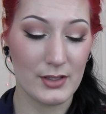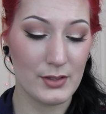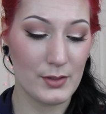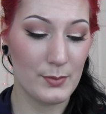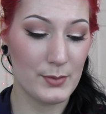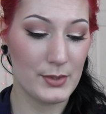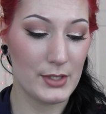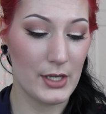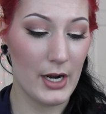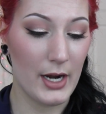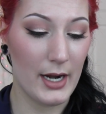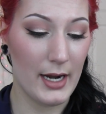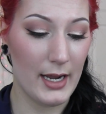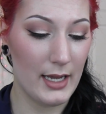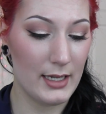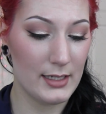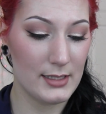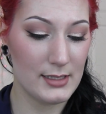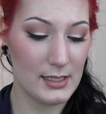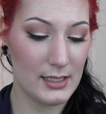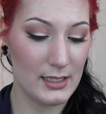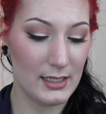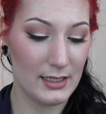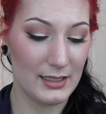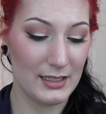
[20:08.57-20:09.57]
I'm sorry, I
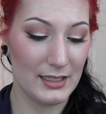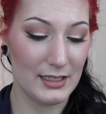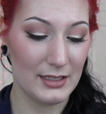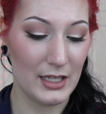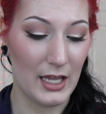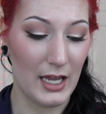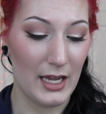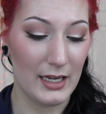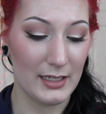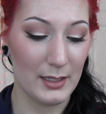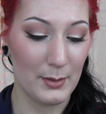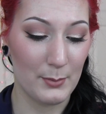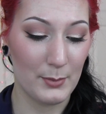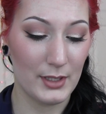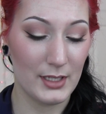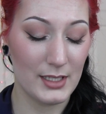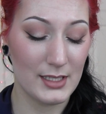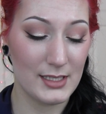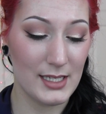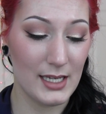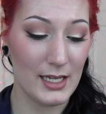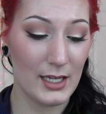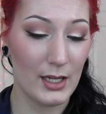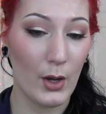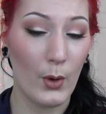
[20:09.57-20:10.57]
accidentally lied. I'm
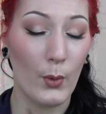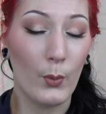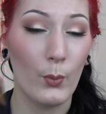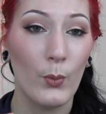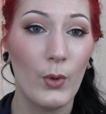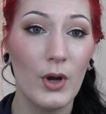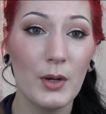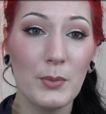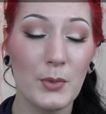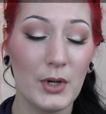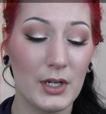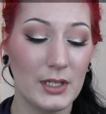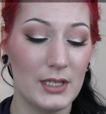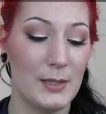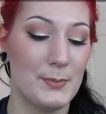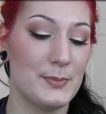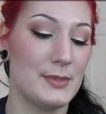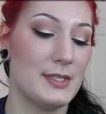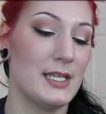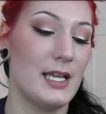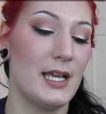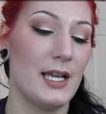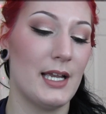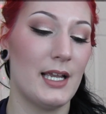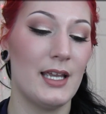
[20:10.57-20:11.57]
going to take one more
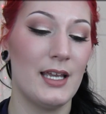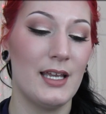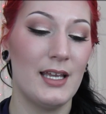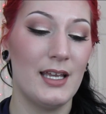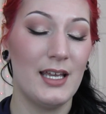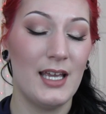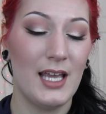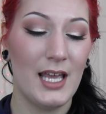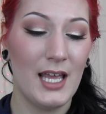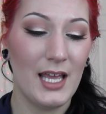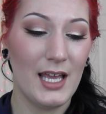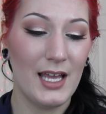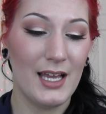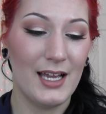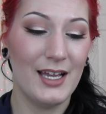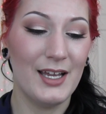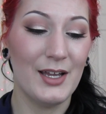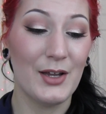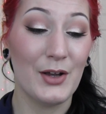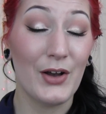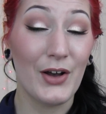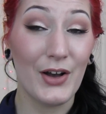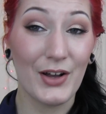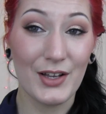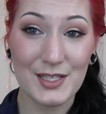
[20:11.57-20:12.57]
lipstick,
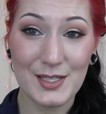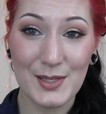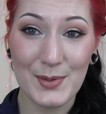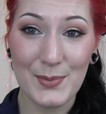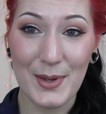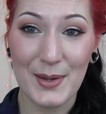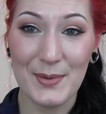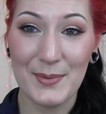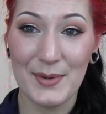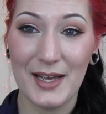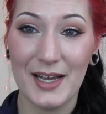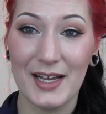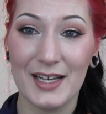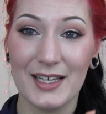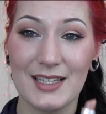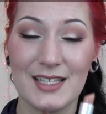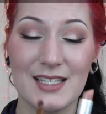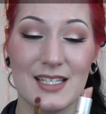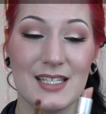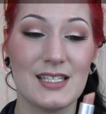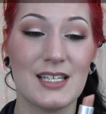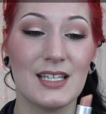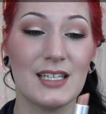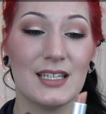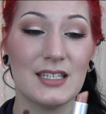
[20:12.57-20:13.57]
also by MAC.
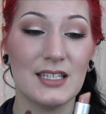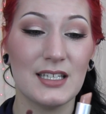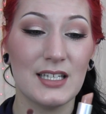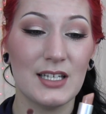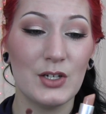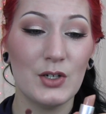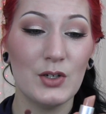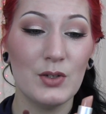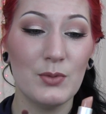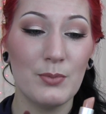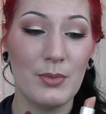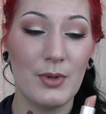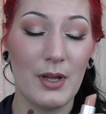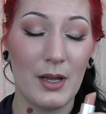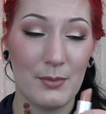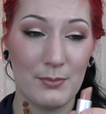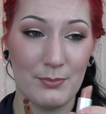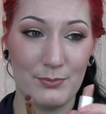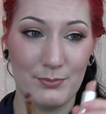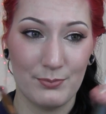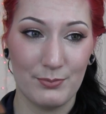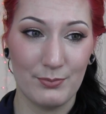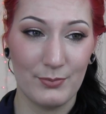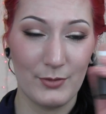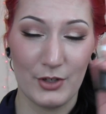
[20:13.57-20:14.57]
This is a little,
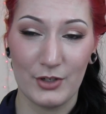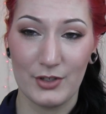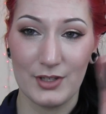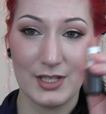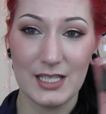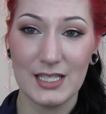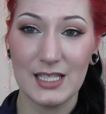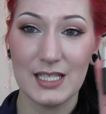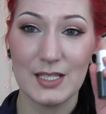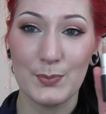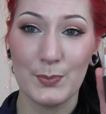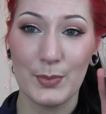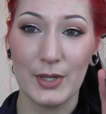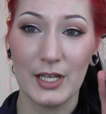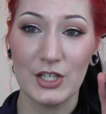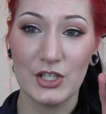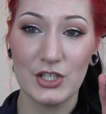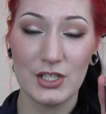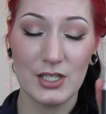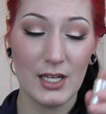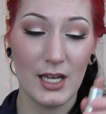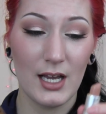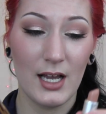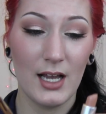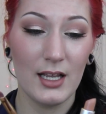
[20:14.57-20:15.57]
this is
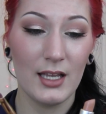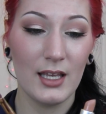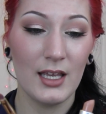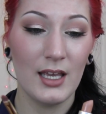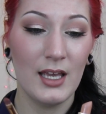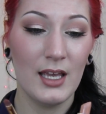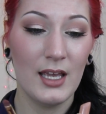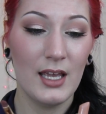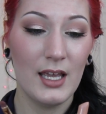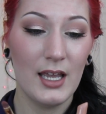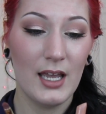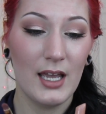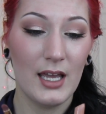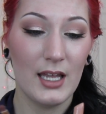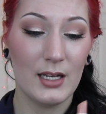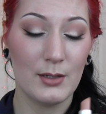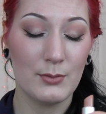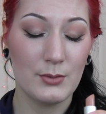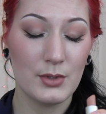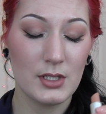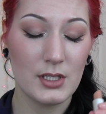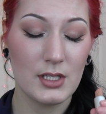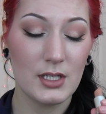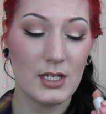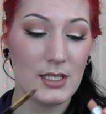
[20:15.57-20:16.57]
Peach Stock, and
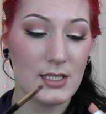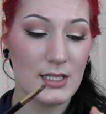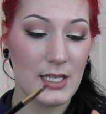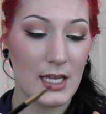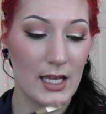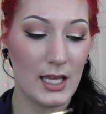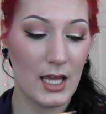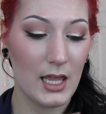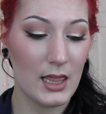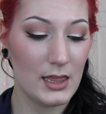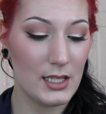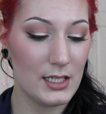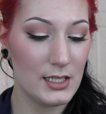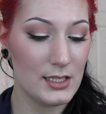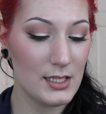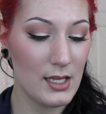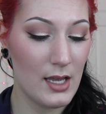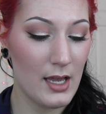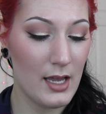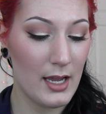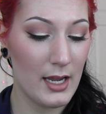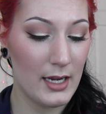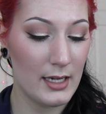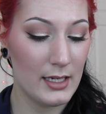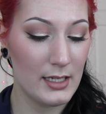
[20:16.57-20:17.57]
I'm just going to take the
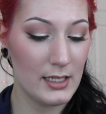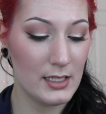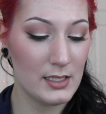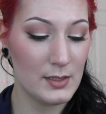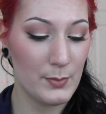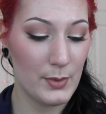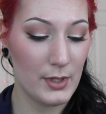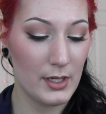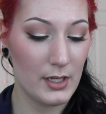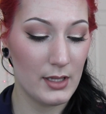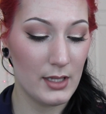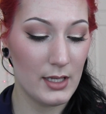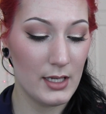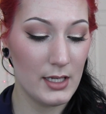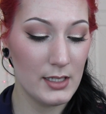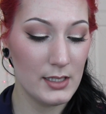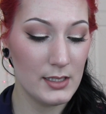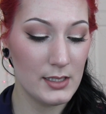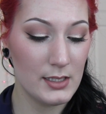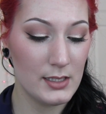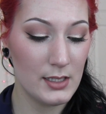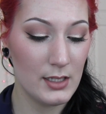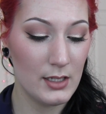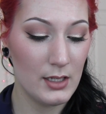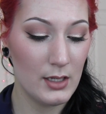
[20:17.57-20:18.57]
tiniest bit of
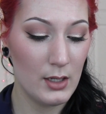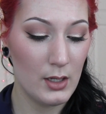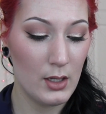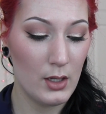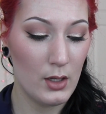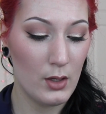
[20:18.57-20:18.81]
this